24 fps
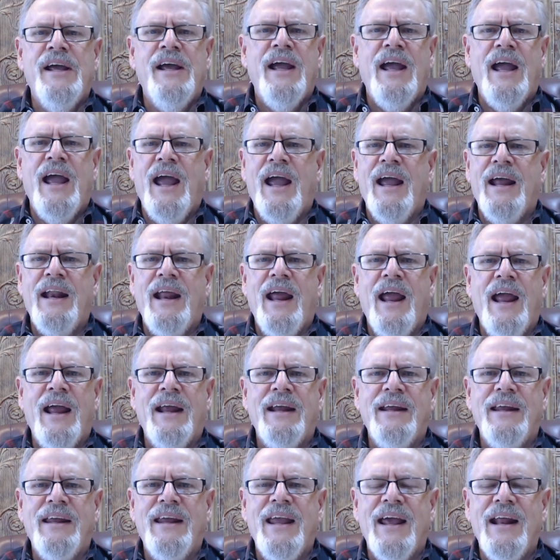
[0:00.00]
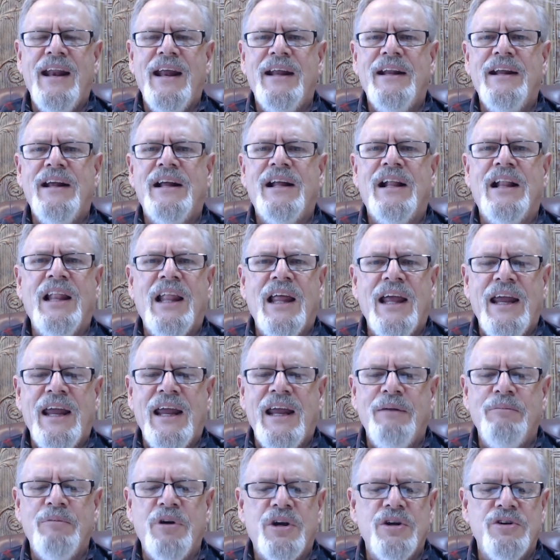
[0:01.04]
and get it
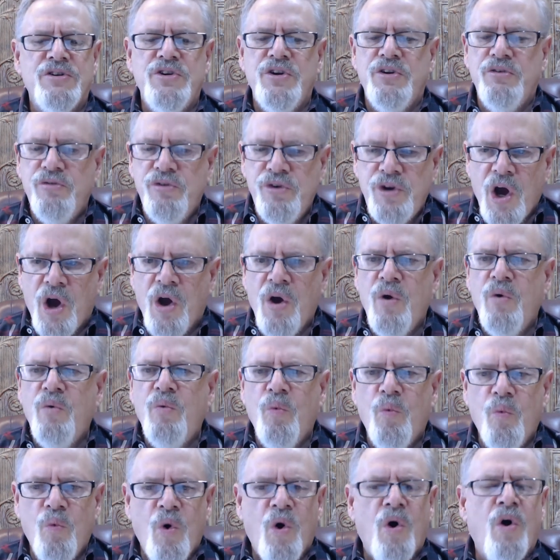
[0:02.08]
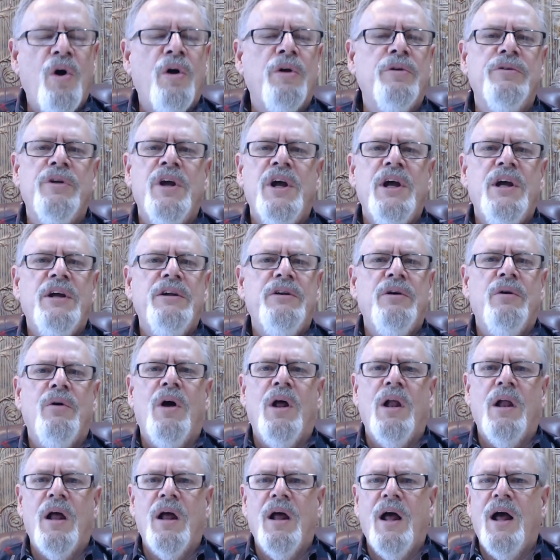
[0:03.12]
clean, because you don't want to
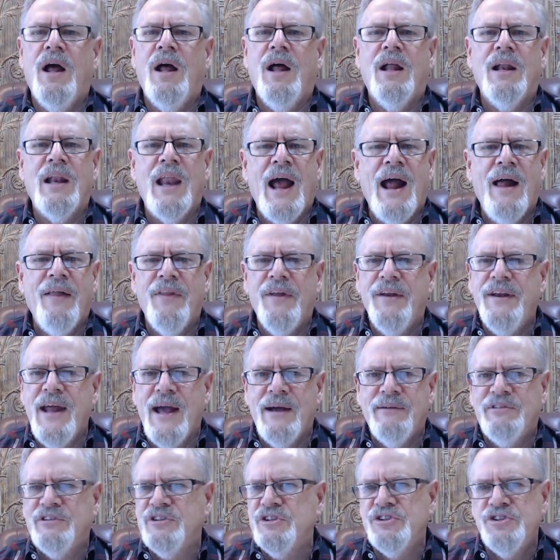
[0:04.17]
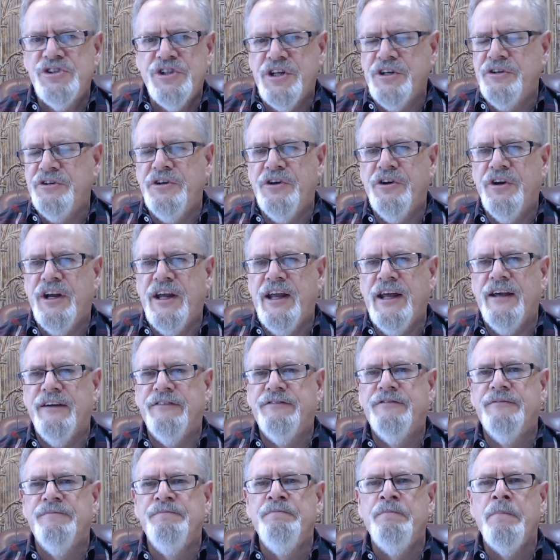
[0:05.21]
allow the devil to steal your gift.
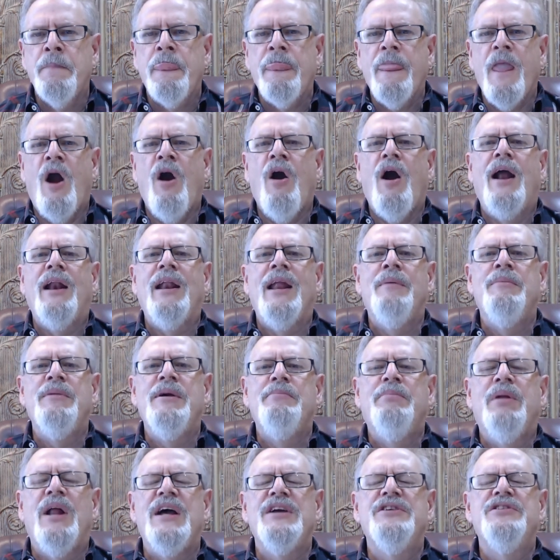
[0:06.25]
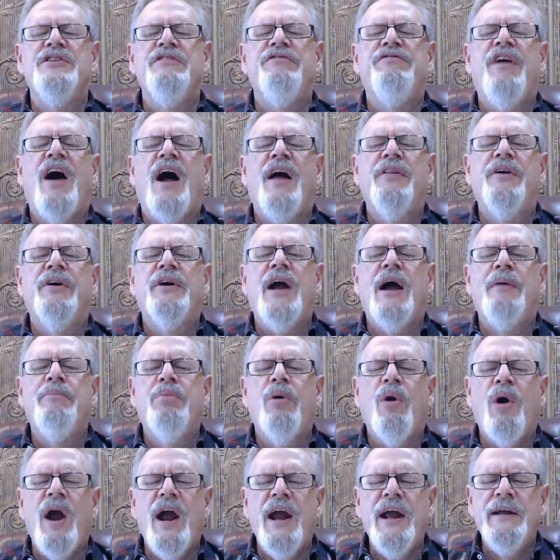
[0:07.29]
All right, let me bless you. Father, I
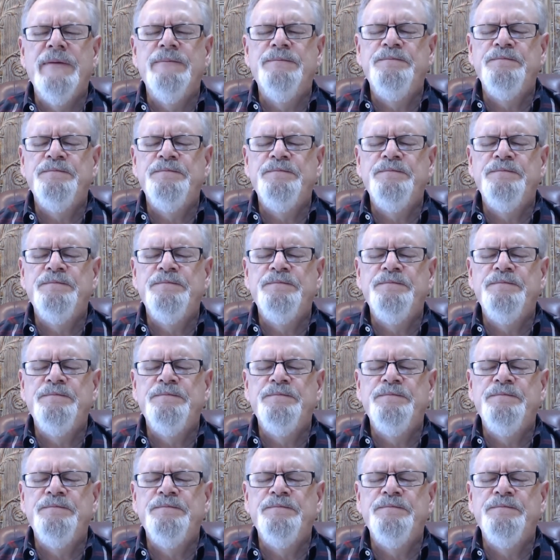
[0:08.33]
pray,